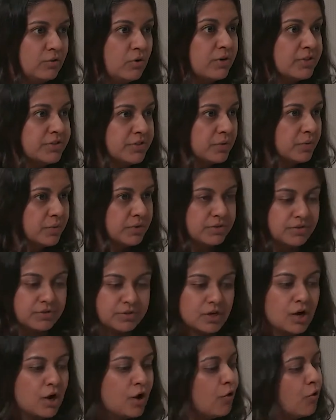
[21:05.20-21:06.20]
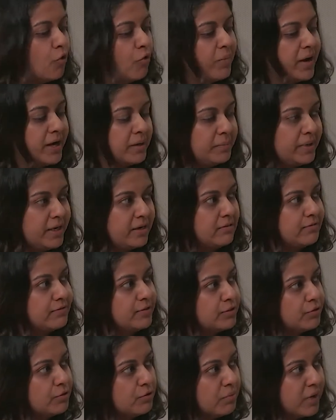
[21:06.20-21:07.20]
consequences, who might
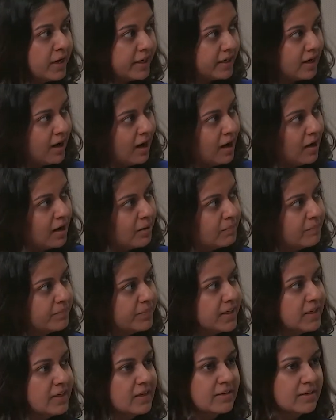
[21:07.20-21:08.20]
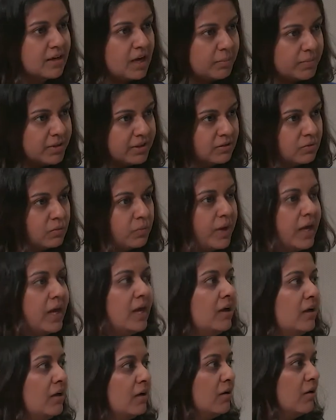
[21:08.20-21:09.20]
benefit, who might harm, come in the
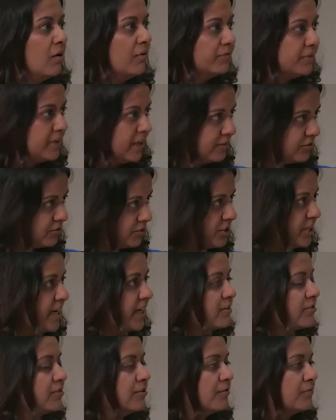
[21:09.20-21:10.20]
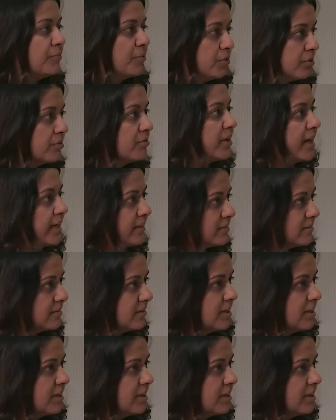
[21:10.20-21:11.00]
way of that trajectory of progress.